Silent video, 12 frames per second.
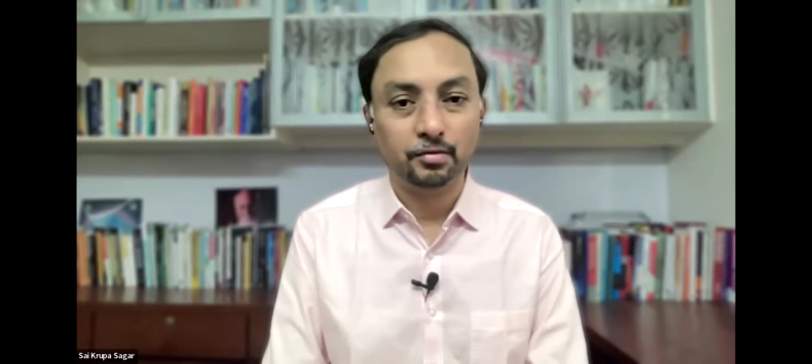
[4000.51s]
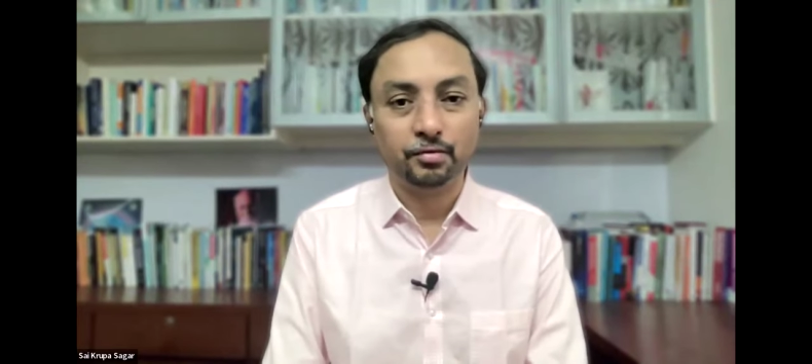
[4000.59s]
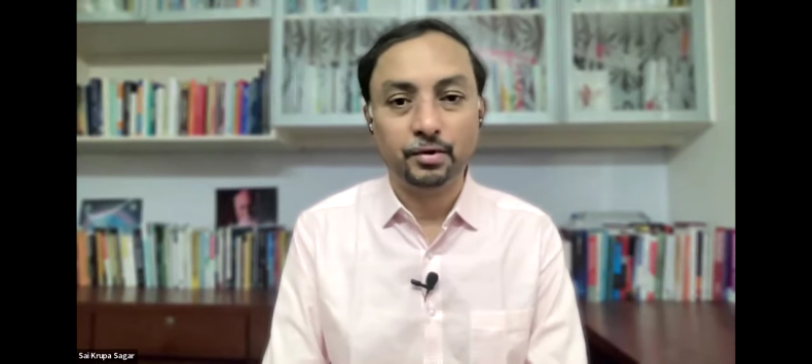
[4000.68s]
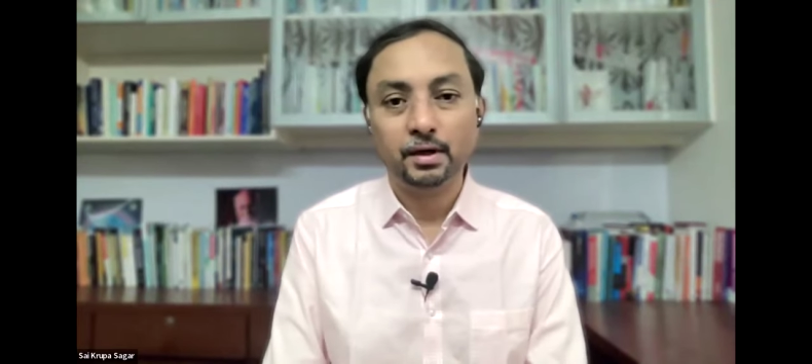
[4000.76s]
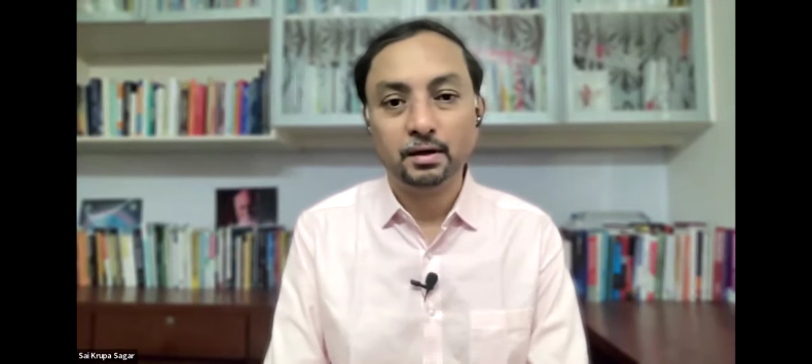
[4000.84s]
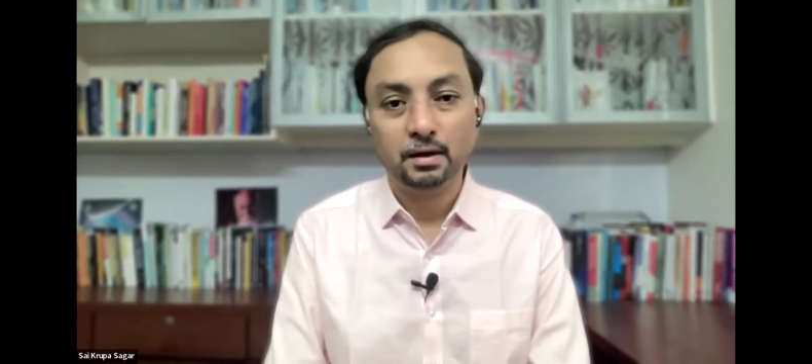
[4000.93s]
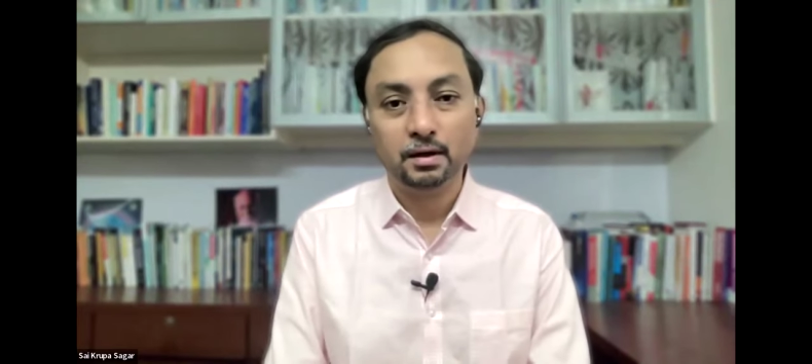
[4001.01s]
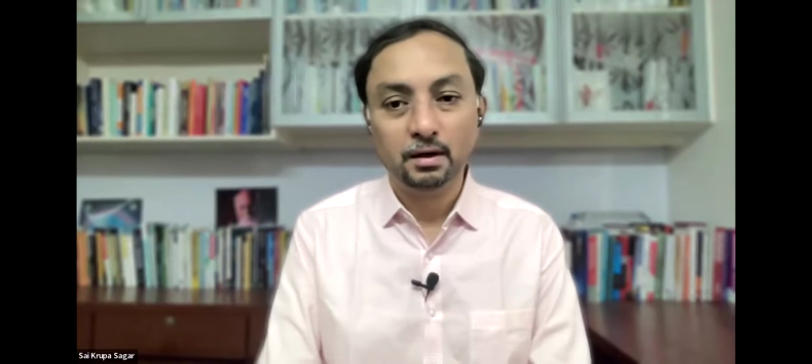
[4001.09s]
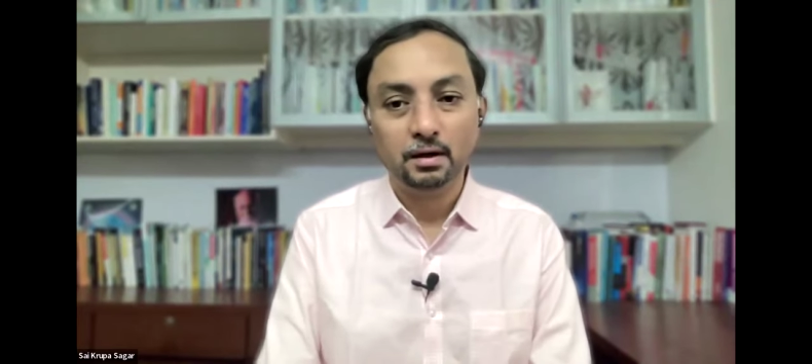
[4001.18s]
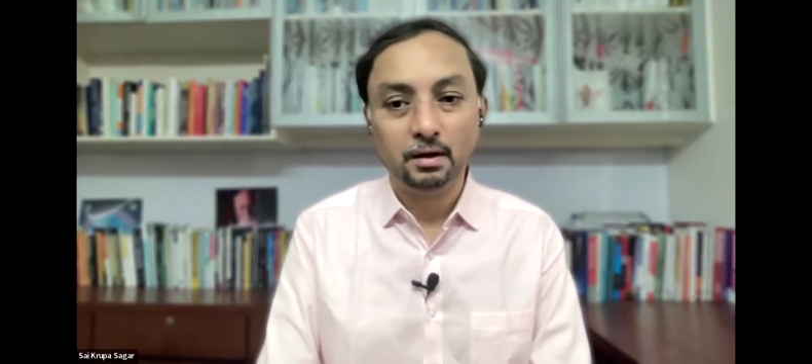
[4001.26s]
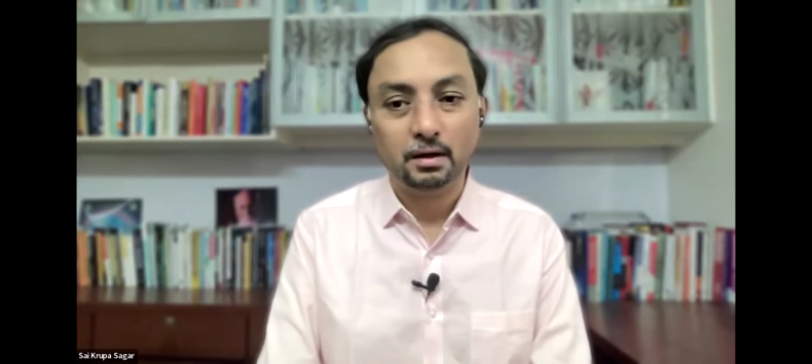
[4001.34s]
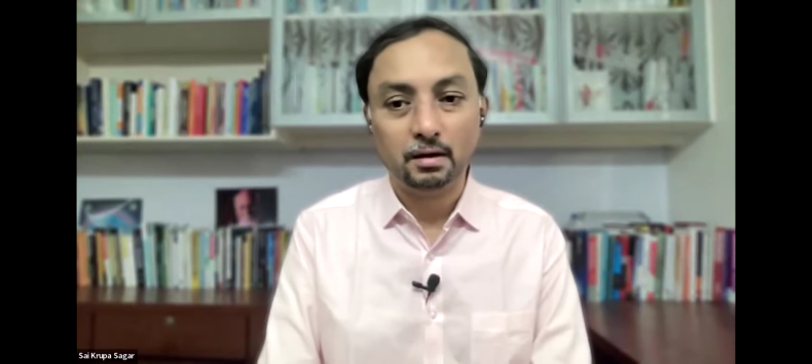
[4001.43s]
perfect
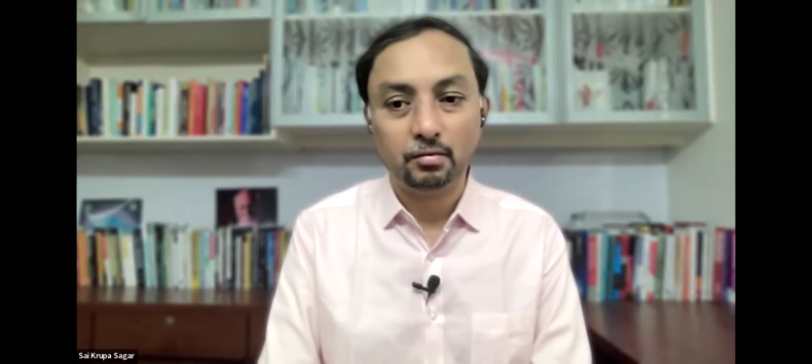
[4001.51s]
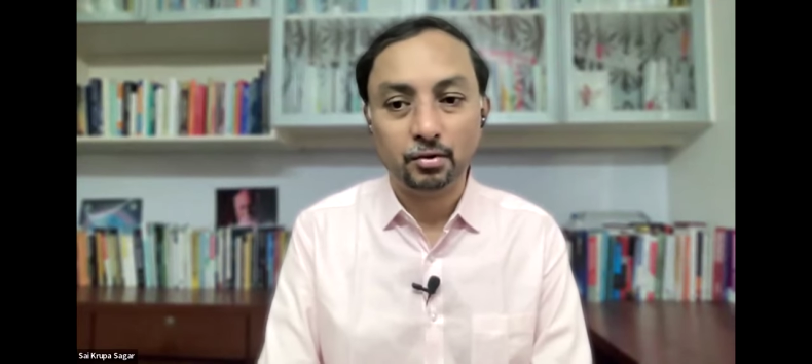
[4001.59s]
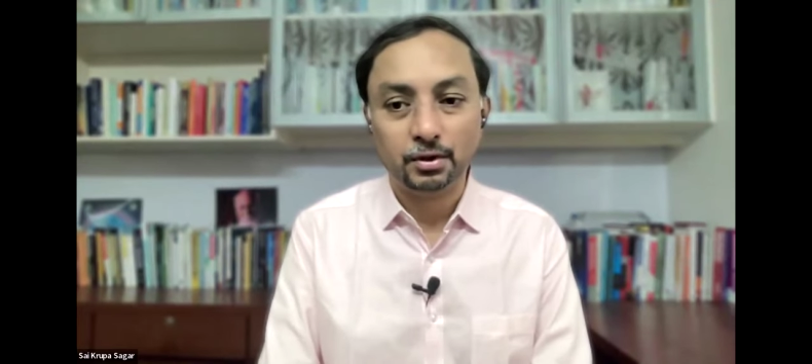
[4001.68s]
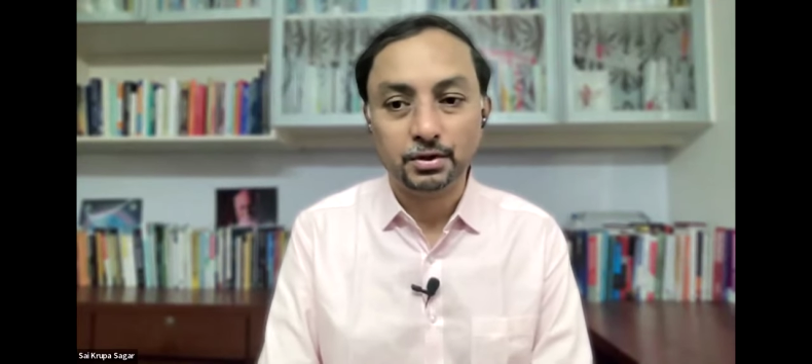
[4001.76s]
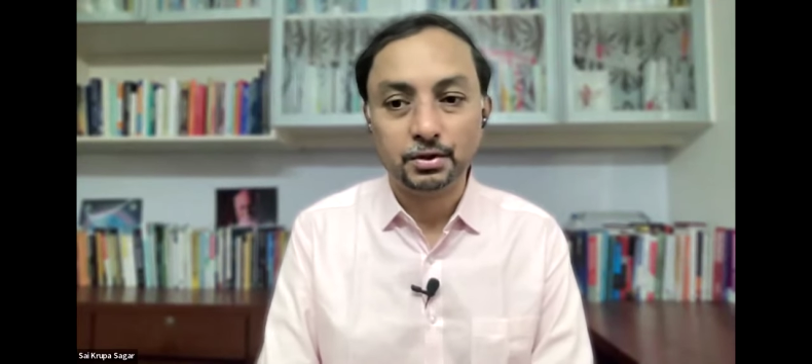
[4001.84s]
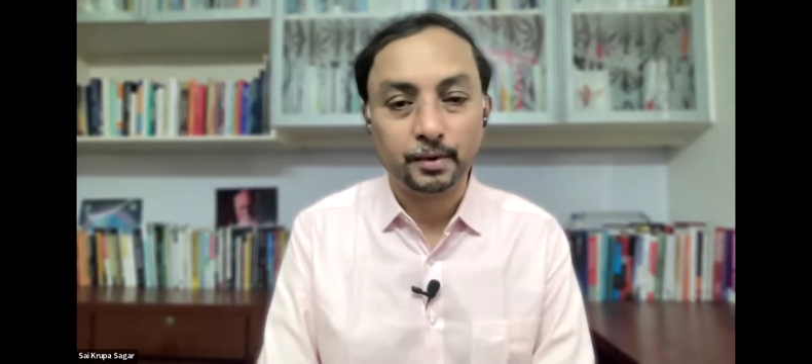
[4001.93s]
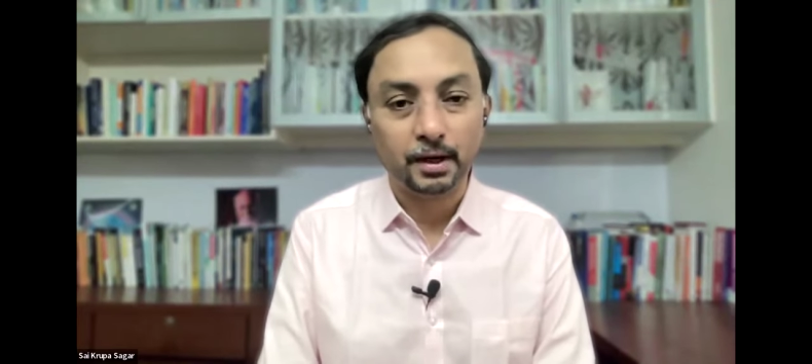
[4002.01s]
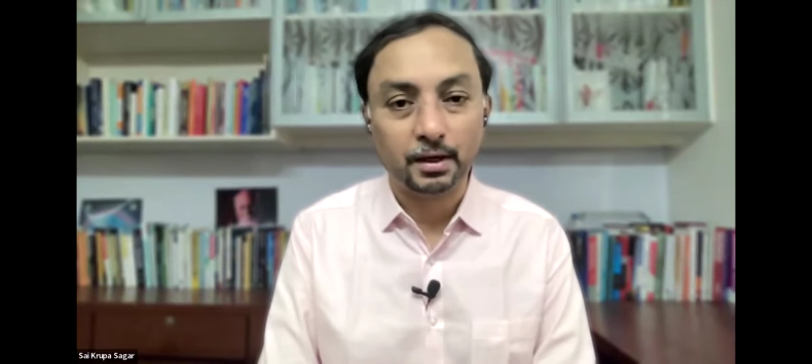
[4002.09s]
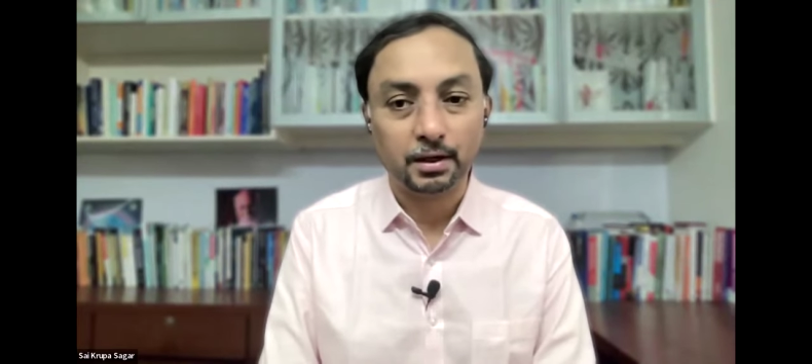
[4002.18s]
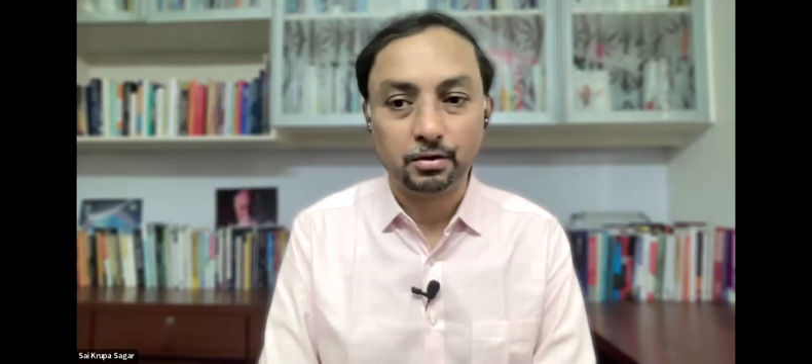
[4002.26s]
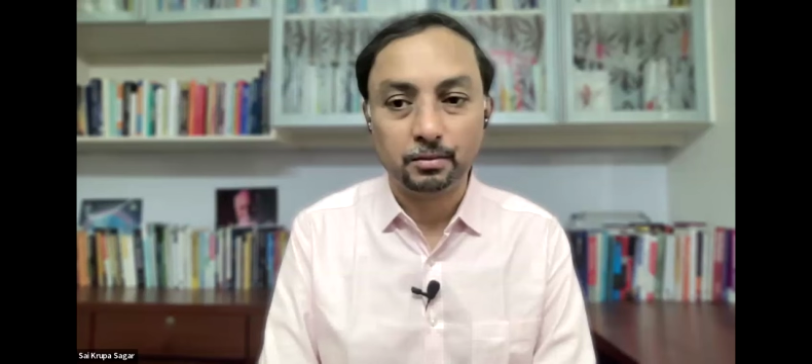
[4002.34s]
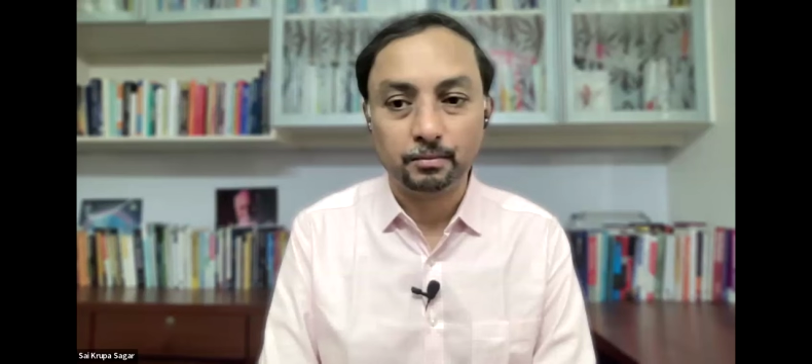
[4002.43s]
for us to
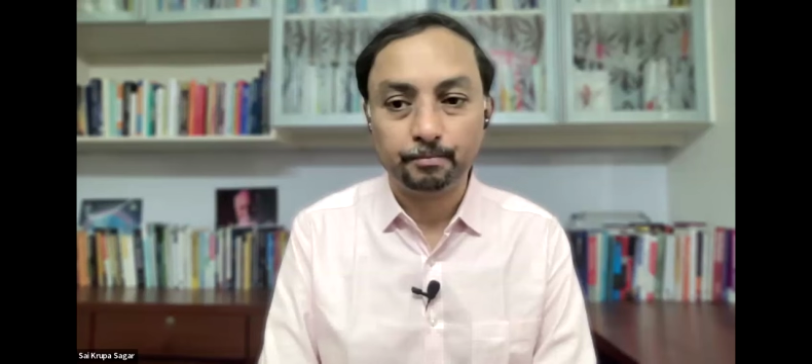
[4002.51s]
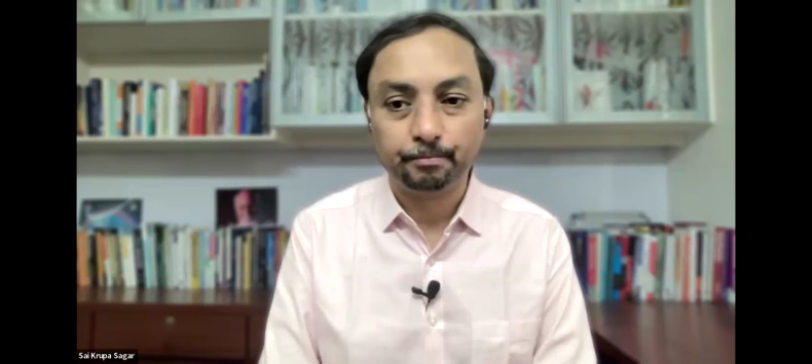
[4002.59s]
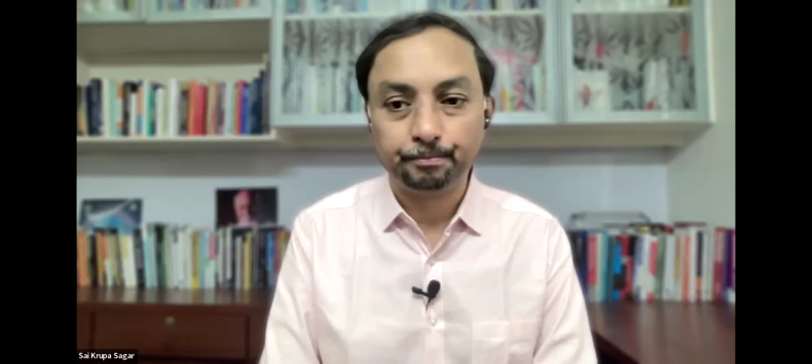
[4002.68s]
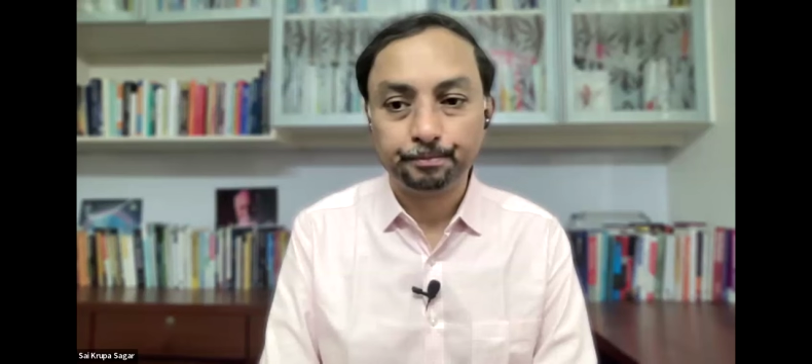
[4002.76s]
practice.